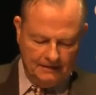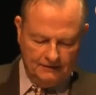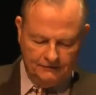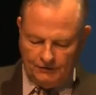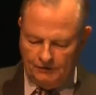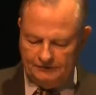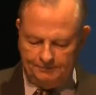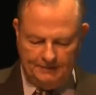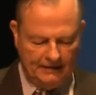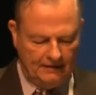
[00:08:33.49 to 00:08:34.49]
So let's
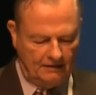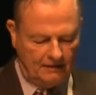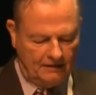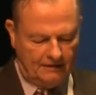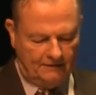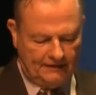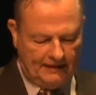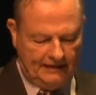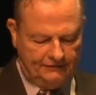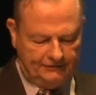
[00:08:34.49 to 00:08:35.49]
begin our
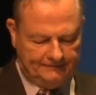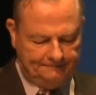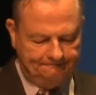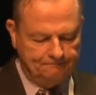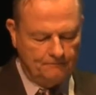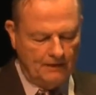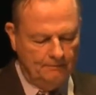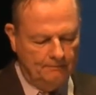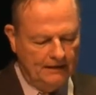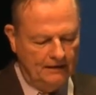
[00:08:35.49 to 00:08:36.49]
clarification
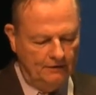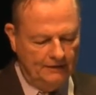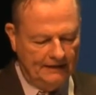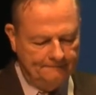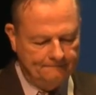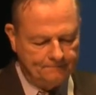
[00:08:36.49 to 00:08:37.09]
by noting